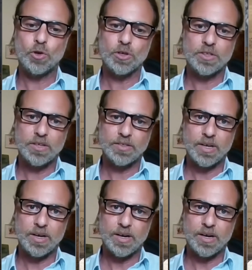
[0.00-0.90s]
the doctors
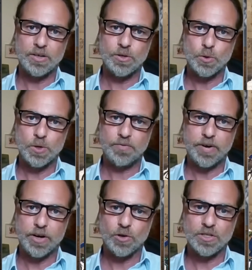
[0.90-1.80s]
are usually
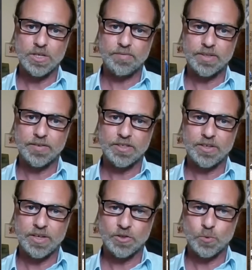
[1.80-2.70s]
very
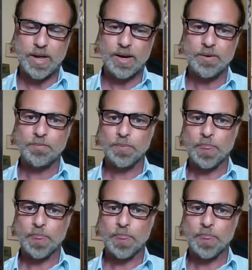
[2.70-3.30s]
conservative as well.